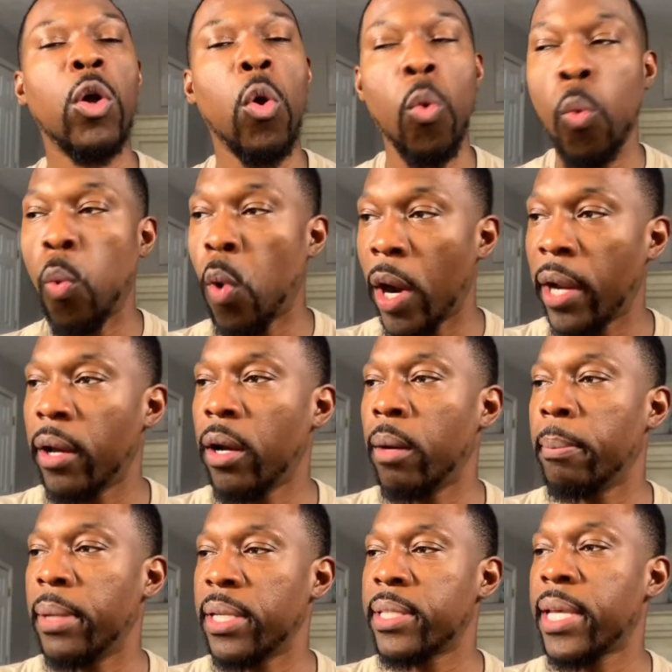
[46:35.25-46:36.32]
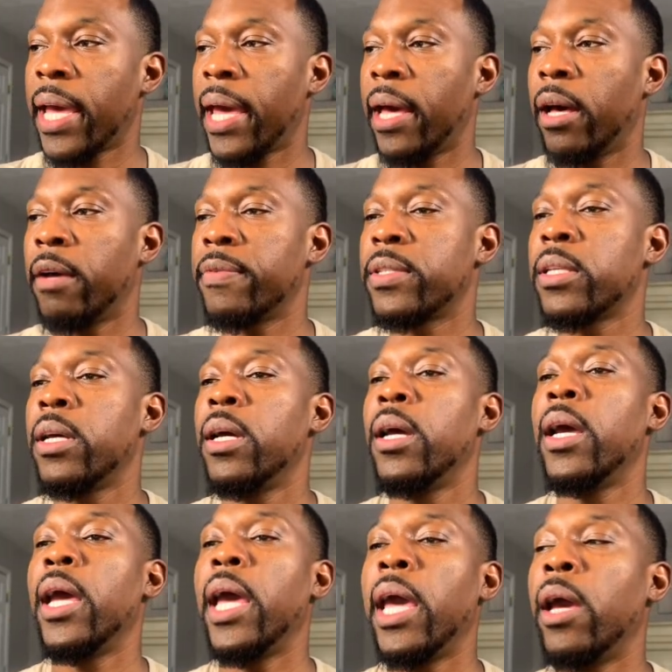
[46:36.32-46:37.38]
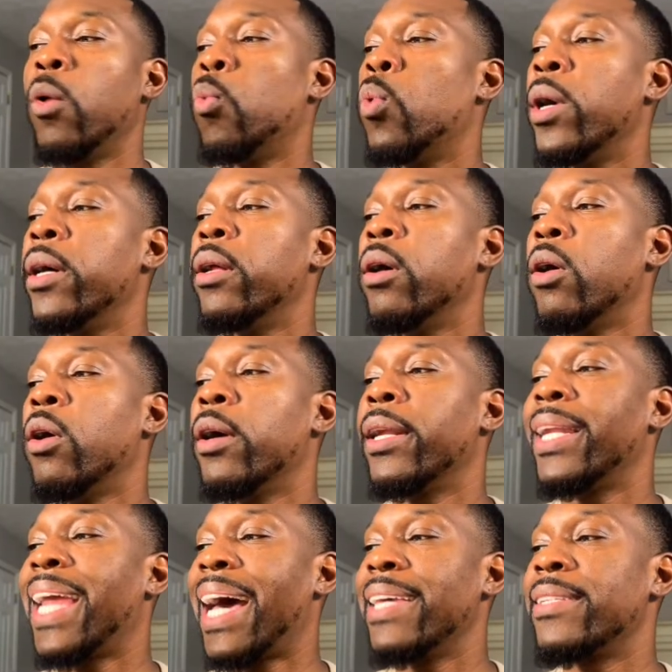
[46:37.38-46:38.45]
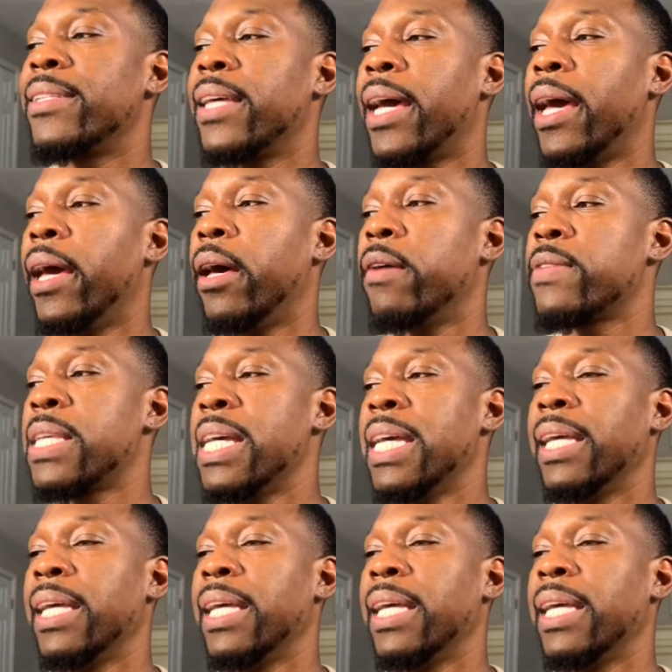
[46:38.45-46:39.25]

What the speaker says: What are must haves and what are nice to haves?